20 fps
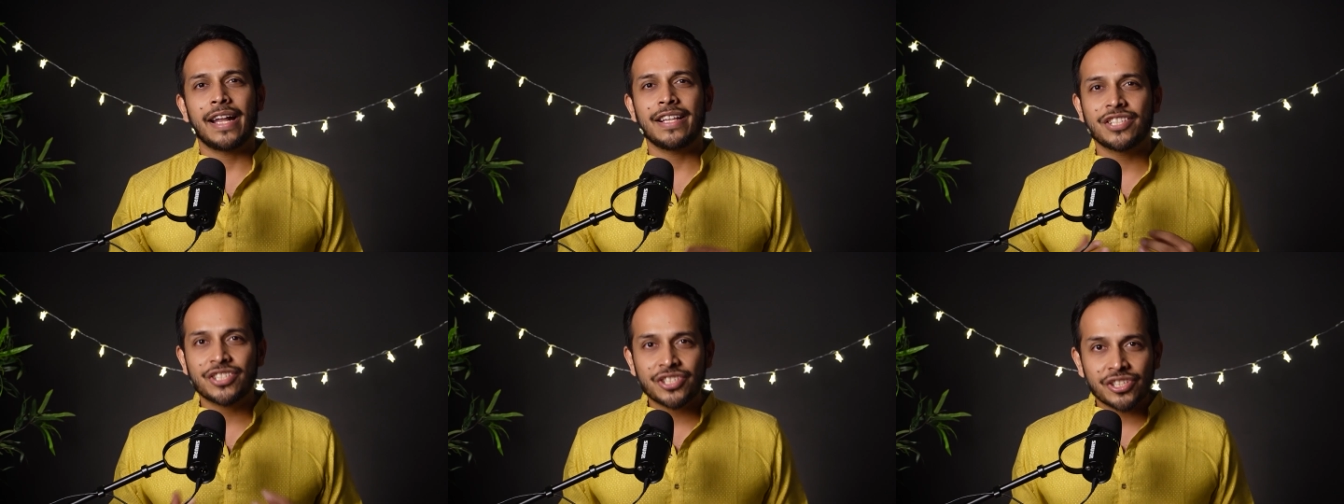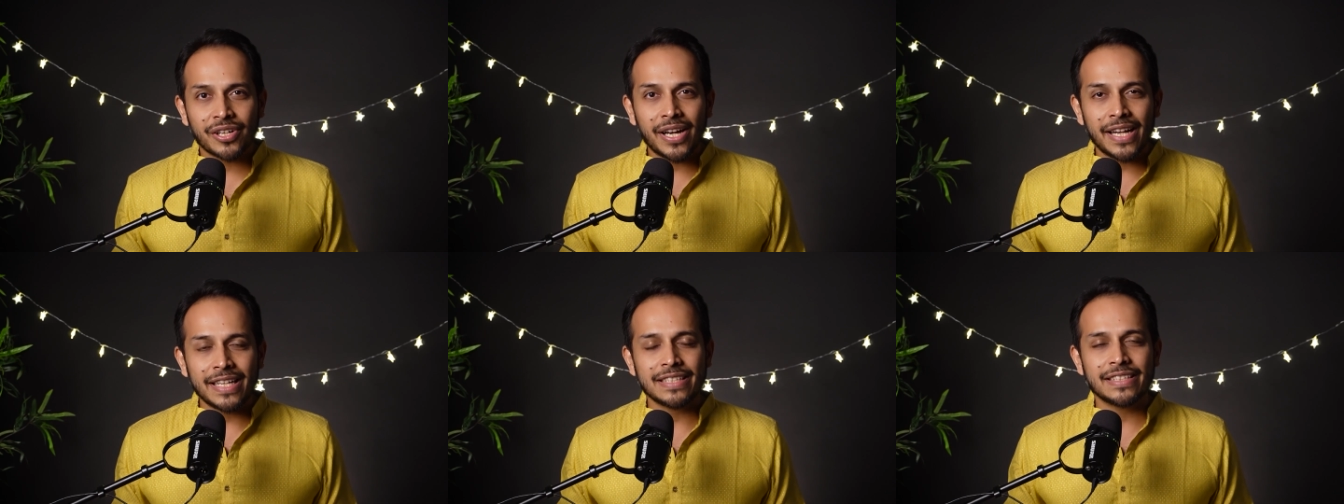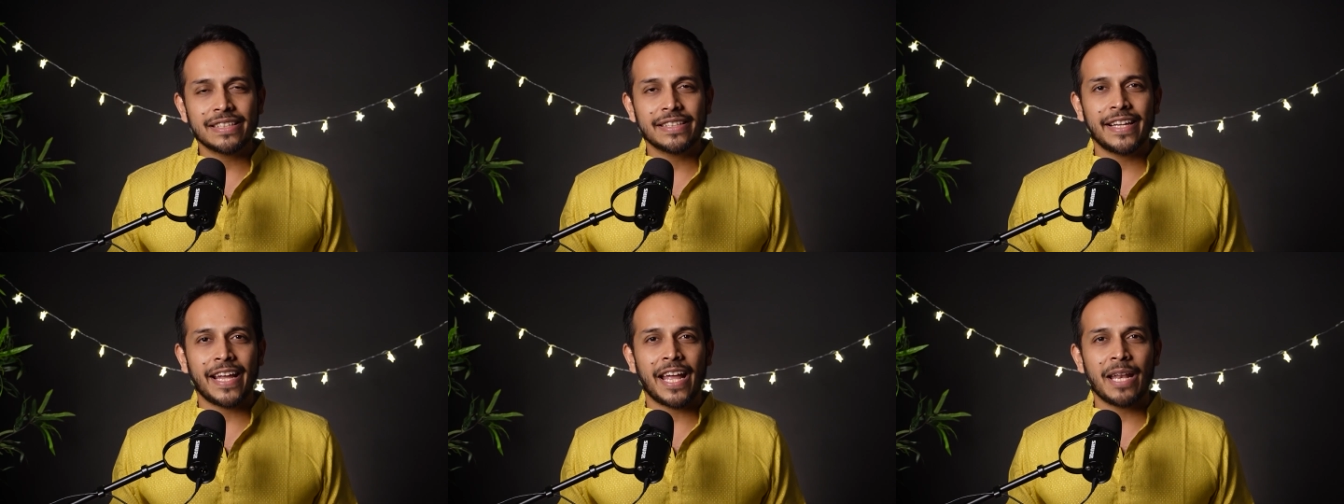and
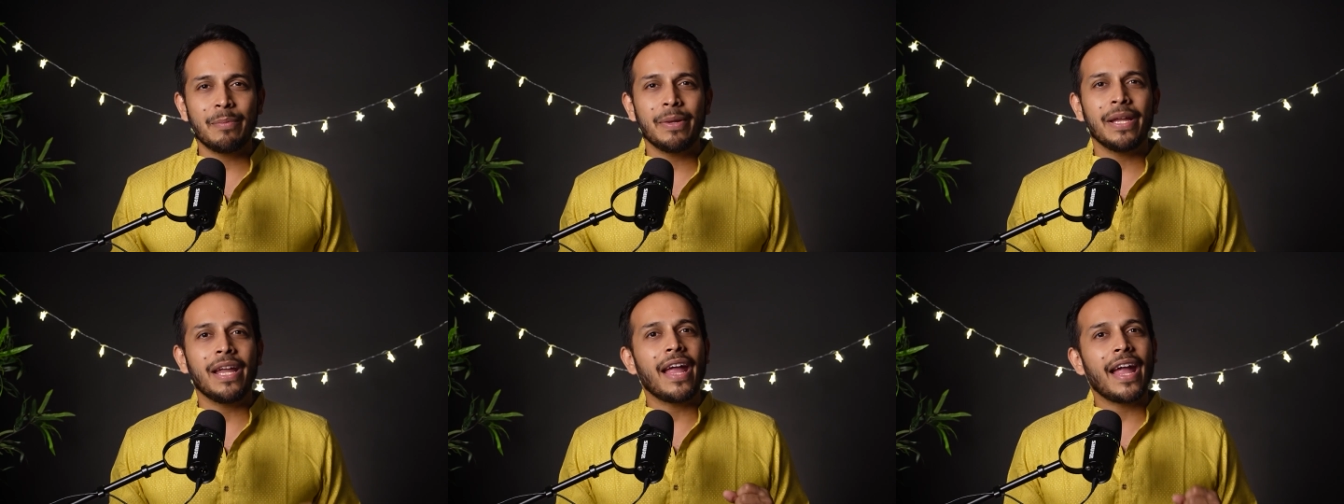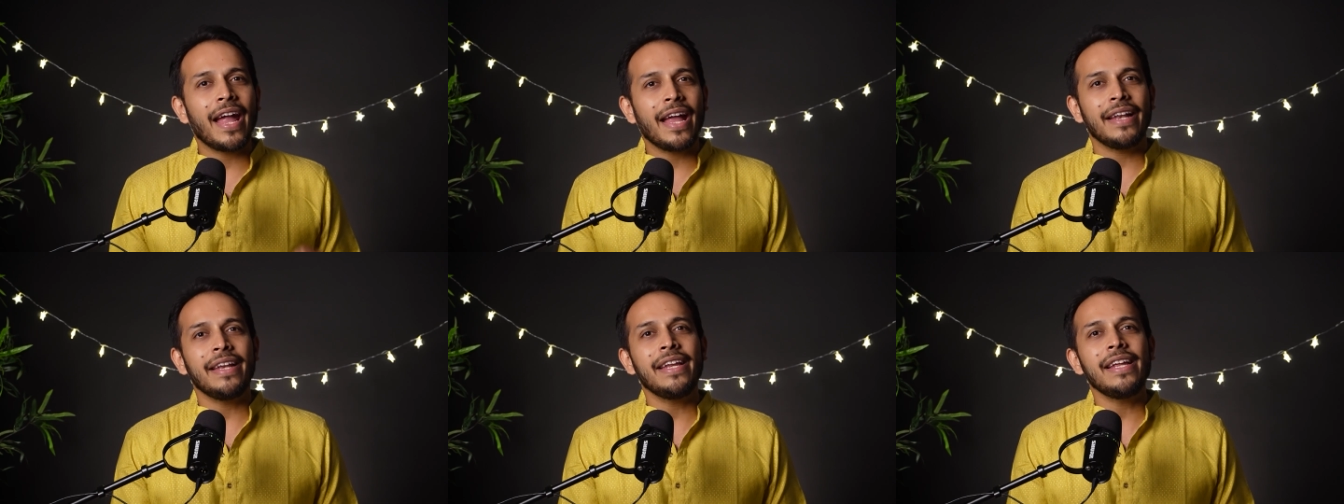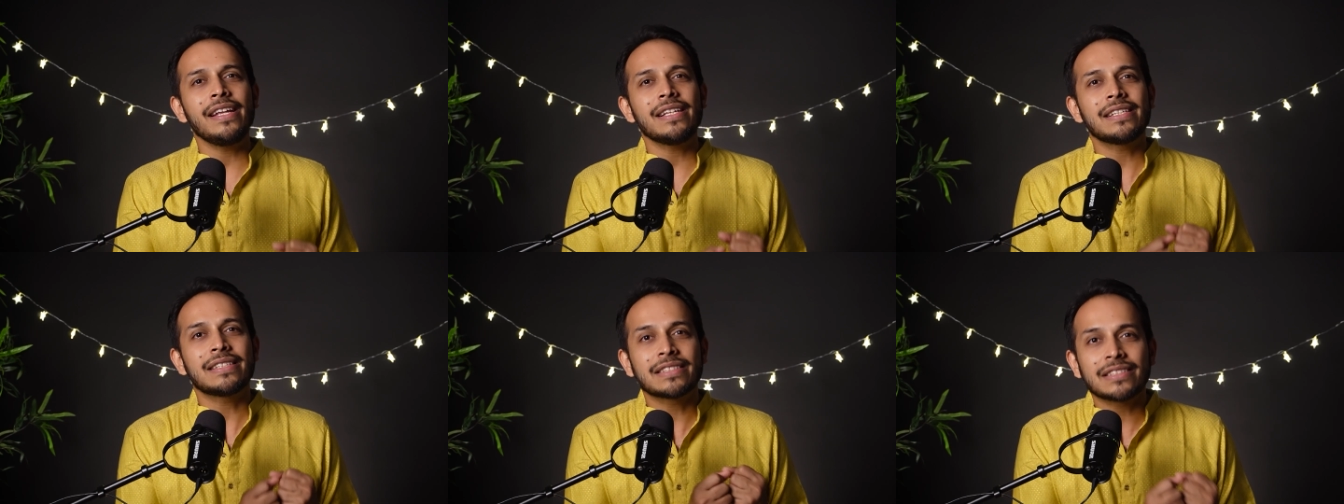stress can be
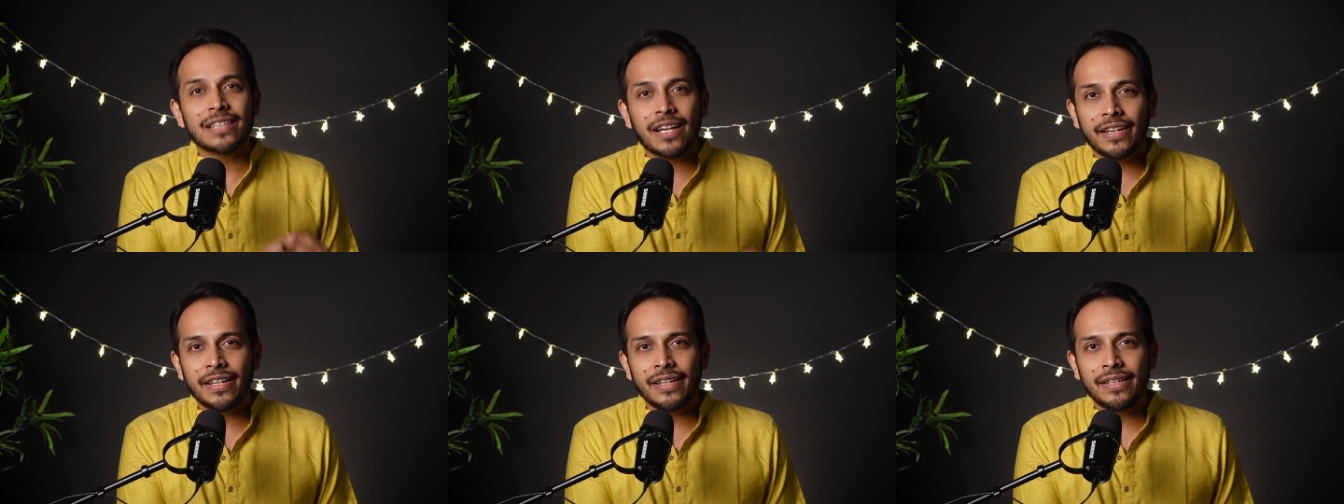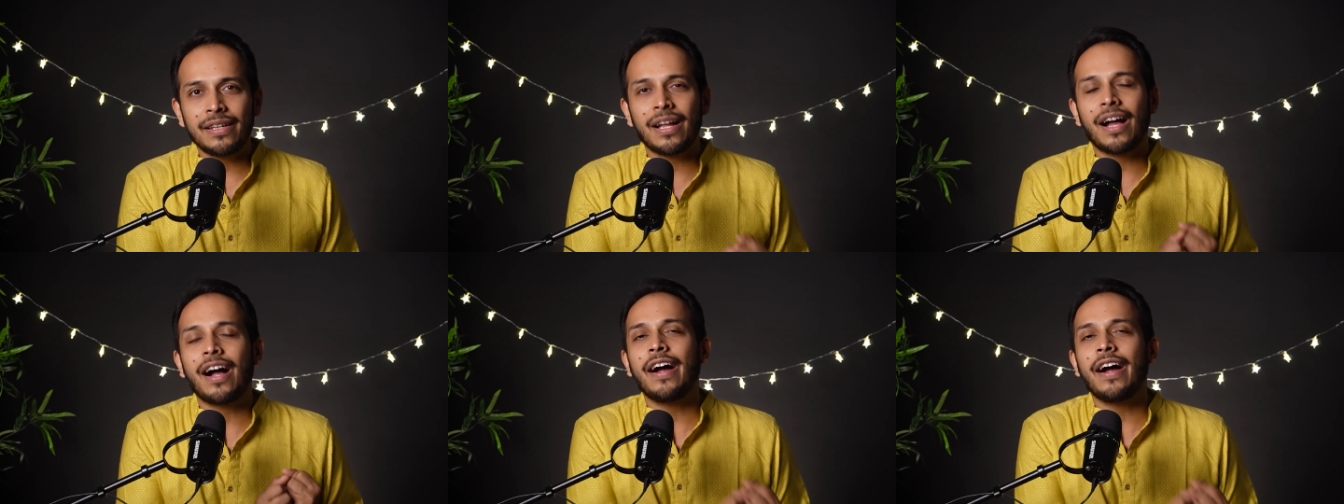any sudden,